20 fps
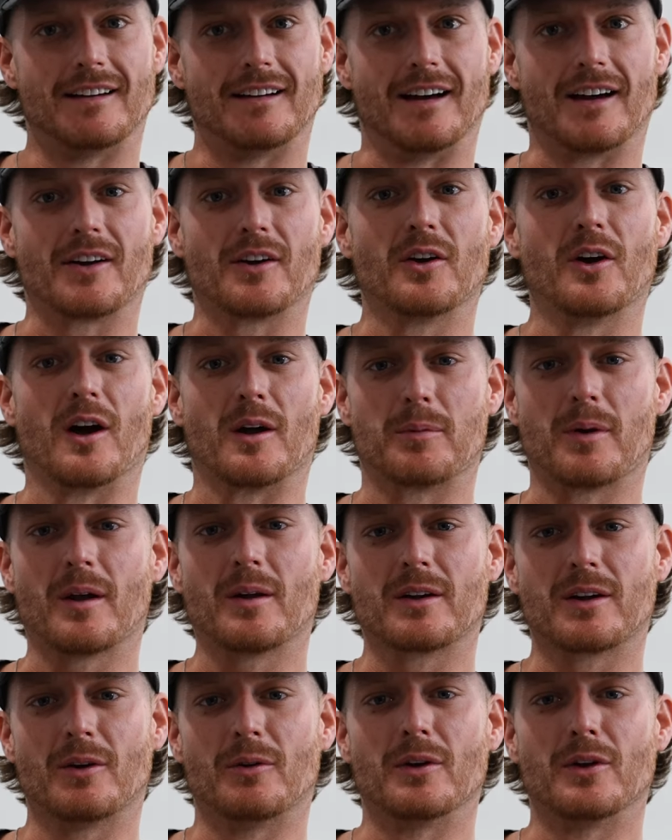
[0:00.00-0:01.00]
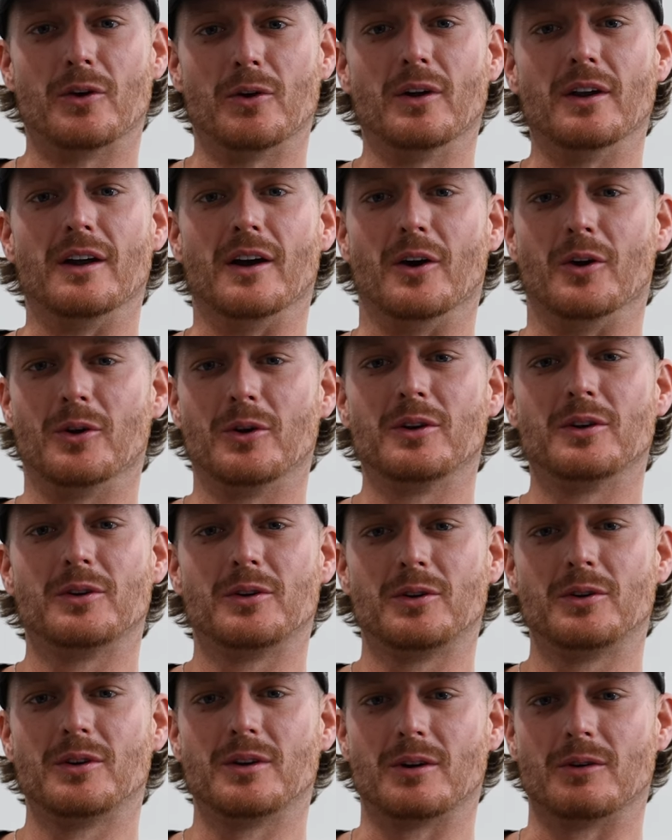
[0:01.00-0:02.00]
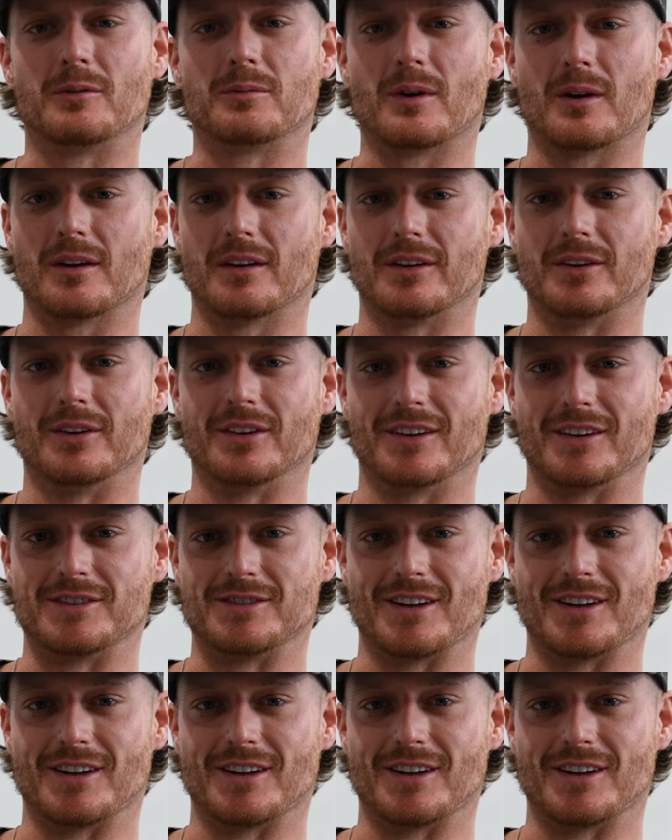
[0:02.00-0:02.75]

I don't know. I'd probably go with Julio. Julio would probably do a good